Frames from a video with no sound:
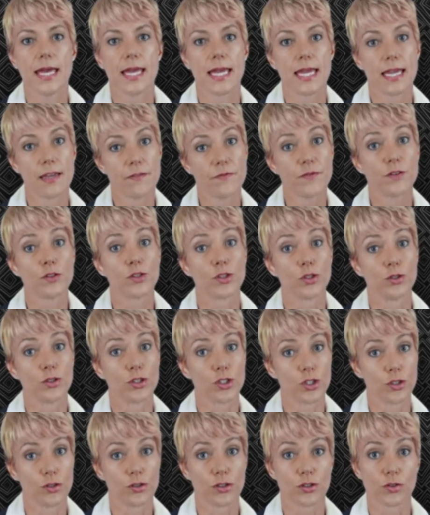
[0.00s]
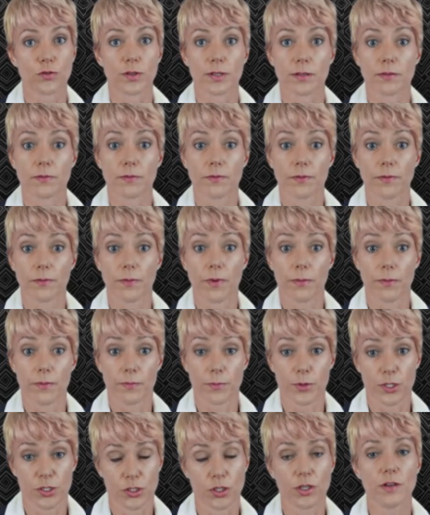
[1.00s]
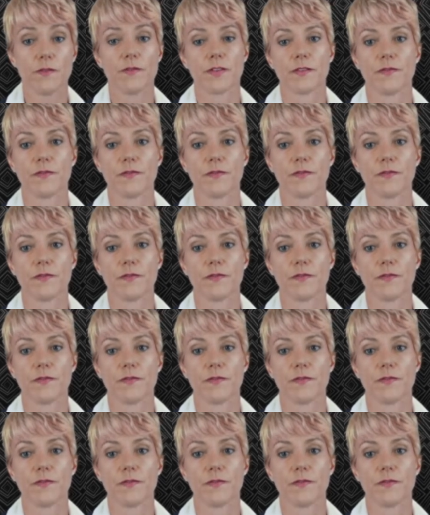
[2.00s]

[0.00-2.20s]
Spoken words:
If you do choose to preserve